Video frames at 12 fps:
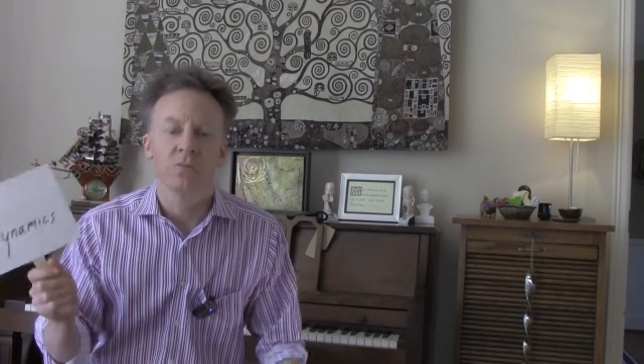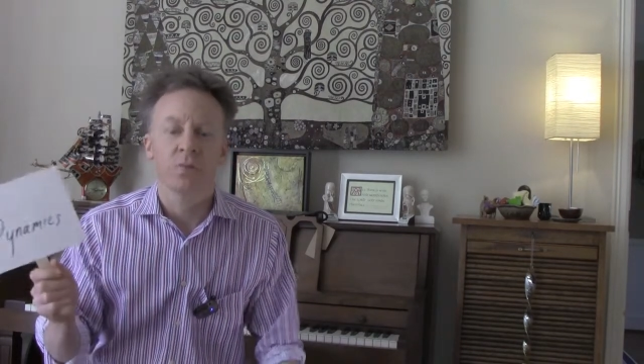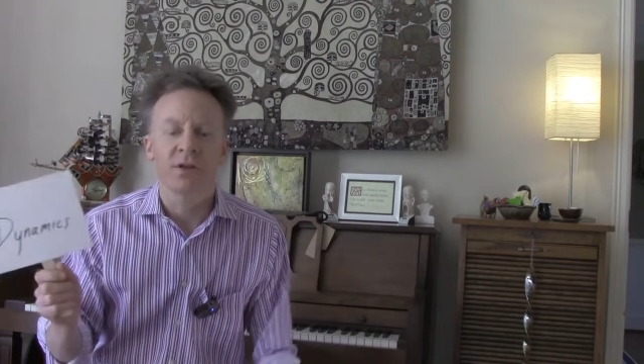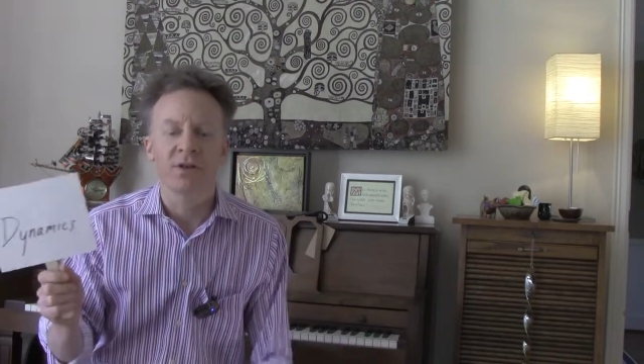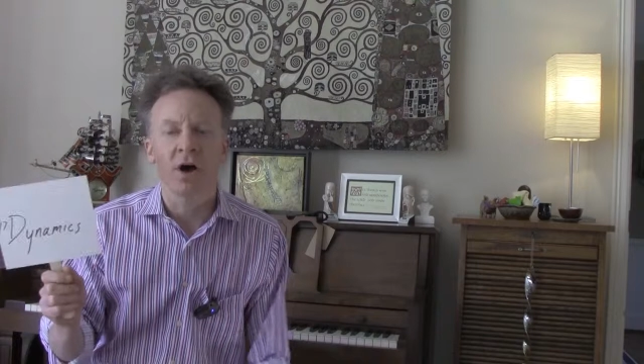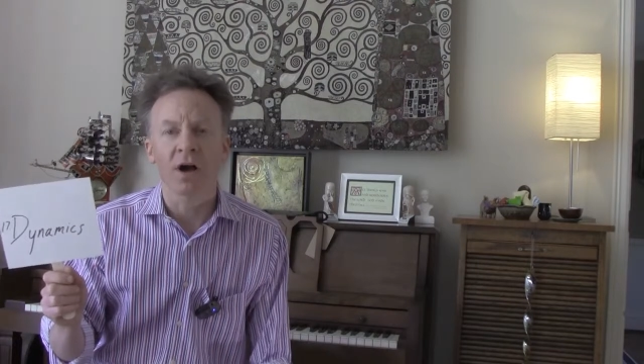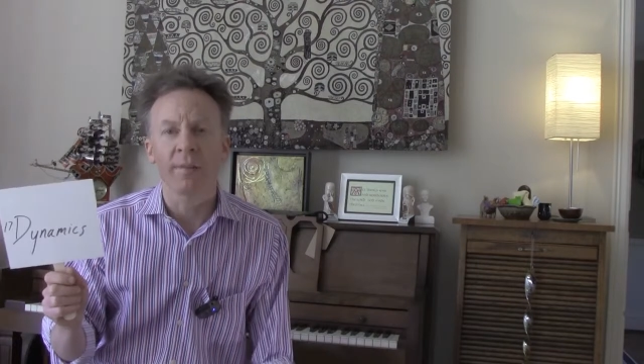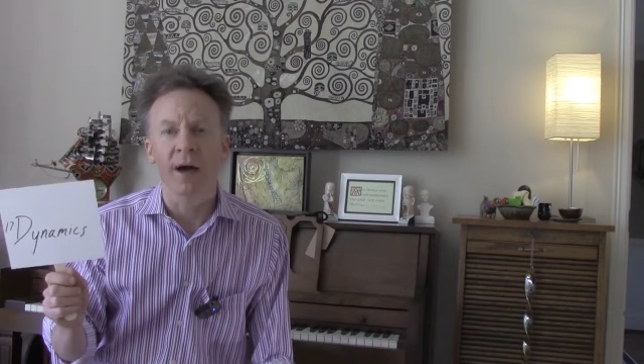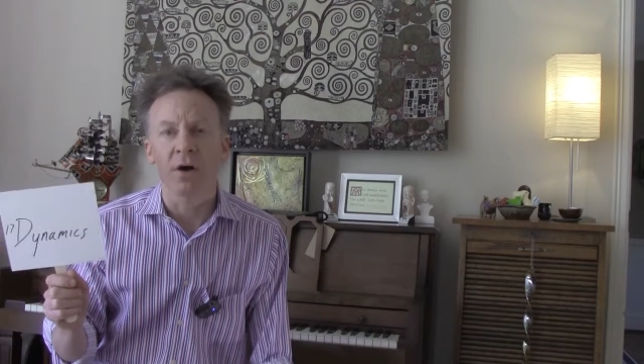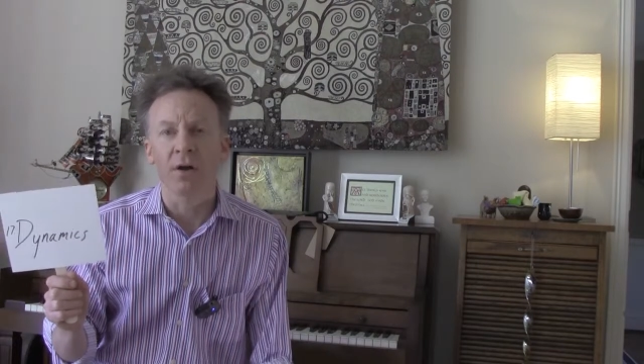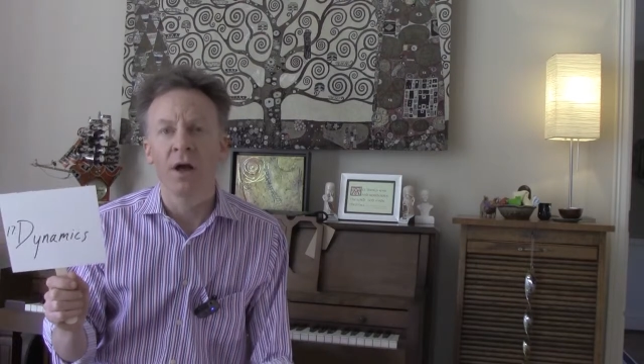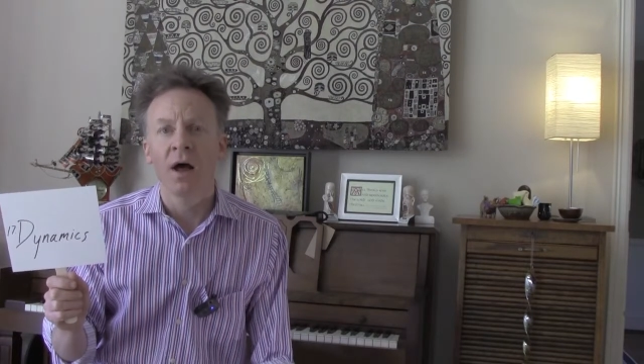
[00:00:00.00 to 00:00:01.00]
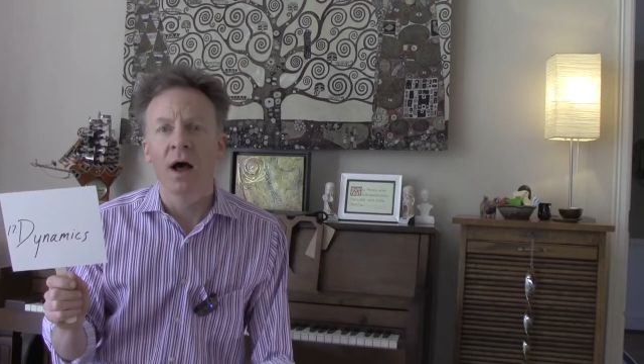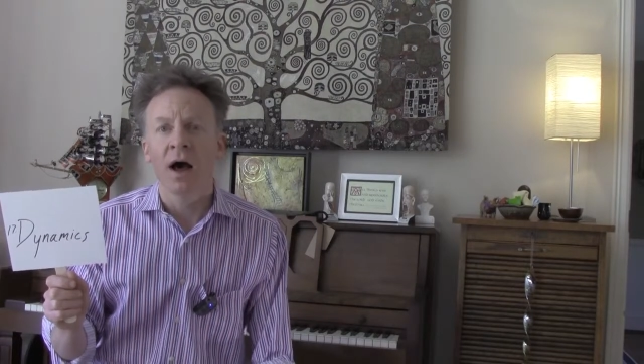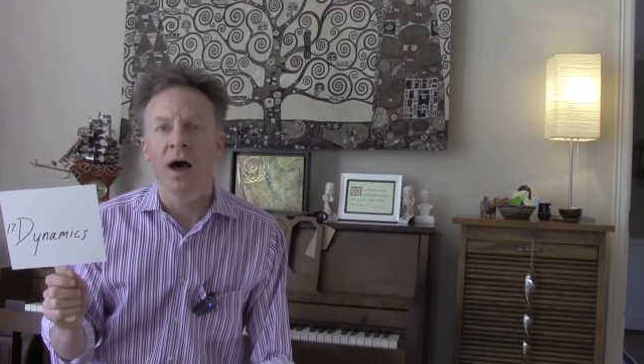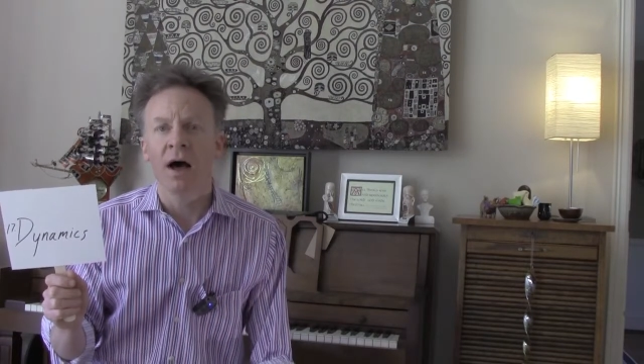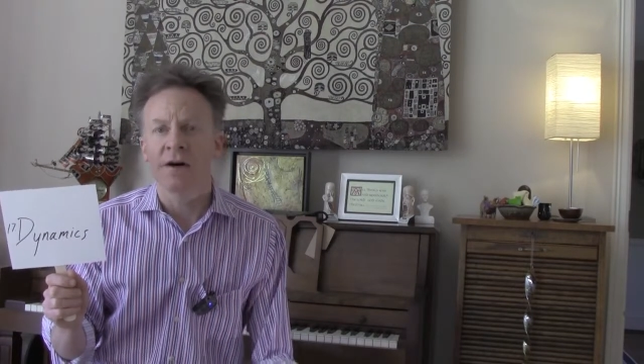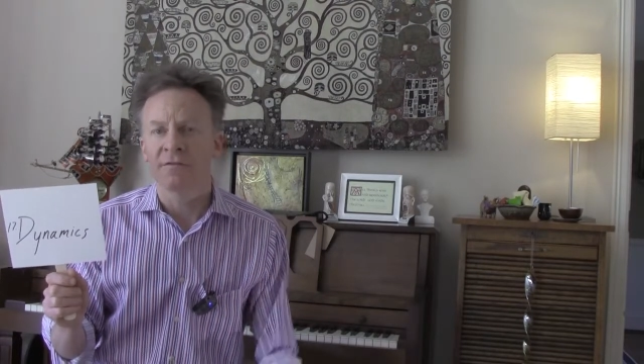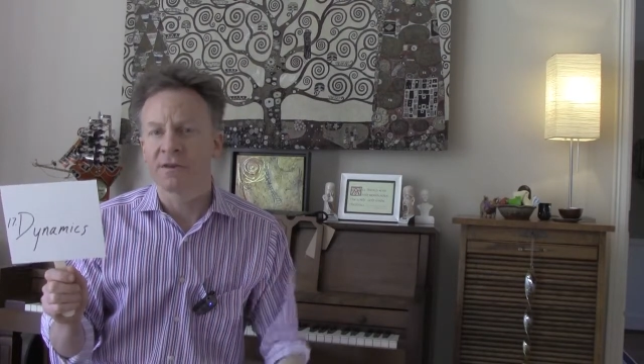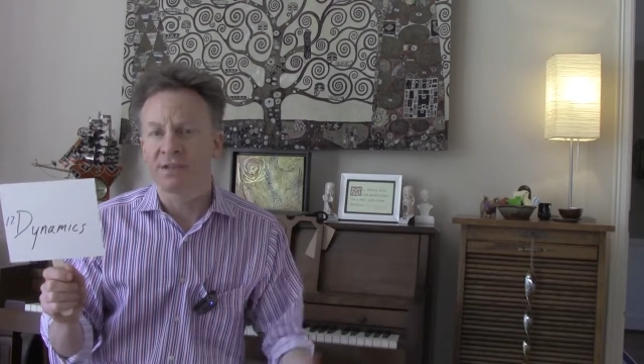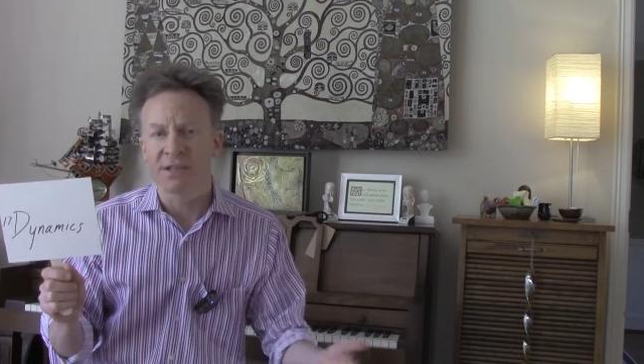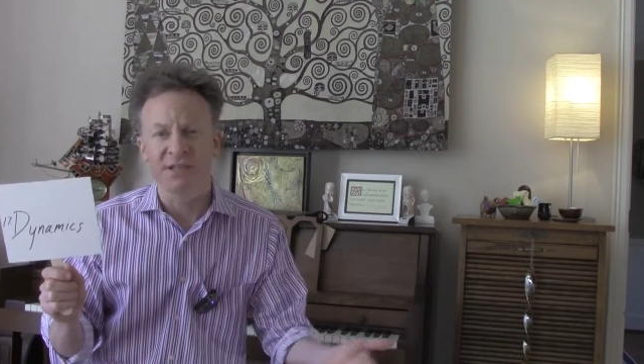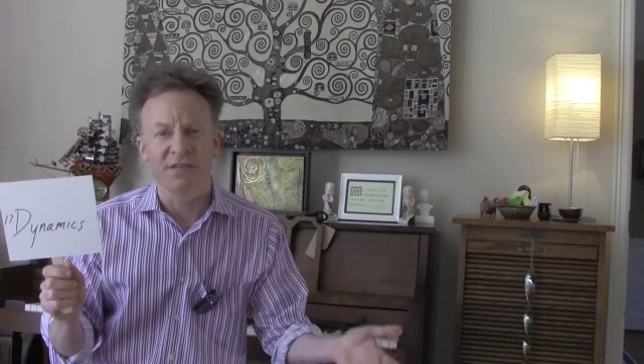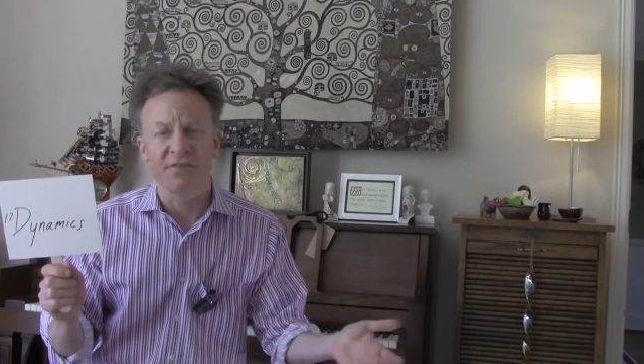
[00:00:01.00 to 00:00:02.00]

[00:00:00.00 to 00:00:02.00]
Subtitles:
We talk about, for instance,